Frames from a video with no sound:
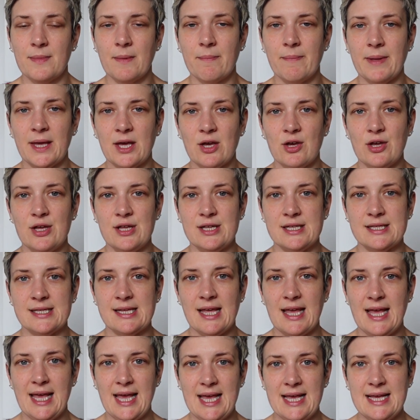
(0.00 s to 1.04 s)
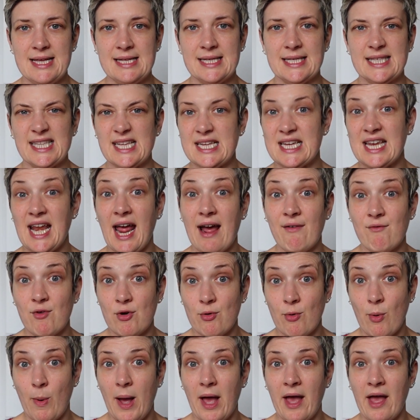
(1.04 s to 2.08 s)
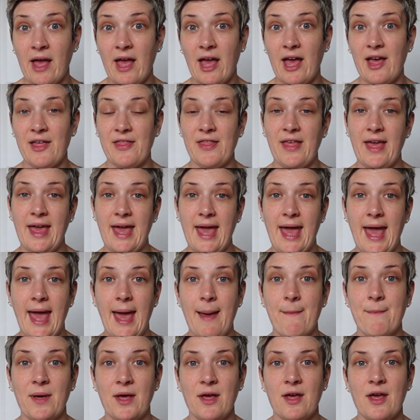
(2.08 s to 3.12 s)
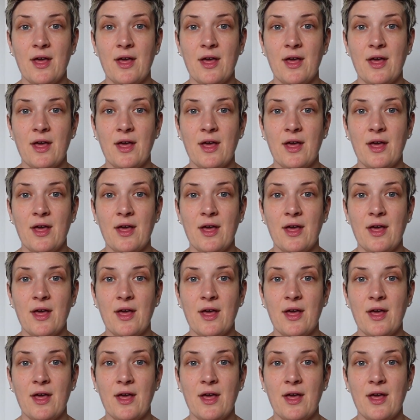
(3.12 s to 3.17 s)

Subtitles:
because he's narrower at the hip